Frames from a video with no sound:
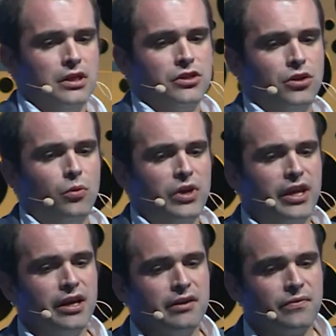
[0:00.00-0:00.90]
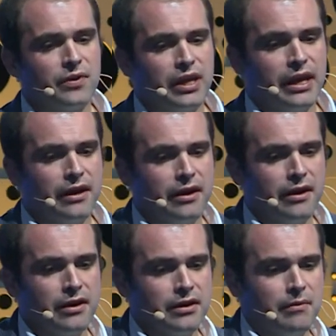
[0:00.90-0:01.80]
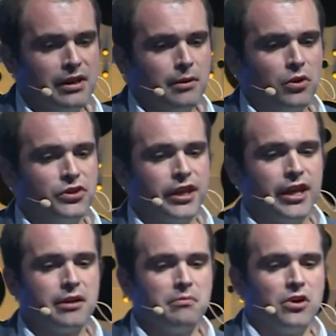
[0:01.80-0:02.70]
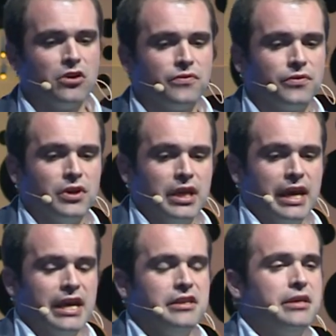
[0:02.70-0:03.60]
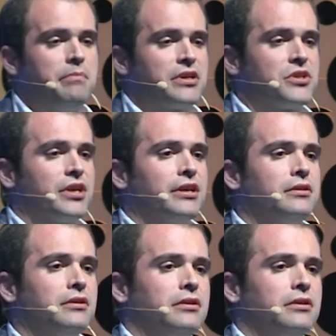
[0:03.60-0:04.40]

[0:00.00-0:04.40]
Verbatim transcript: So we have an available time of eighty percent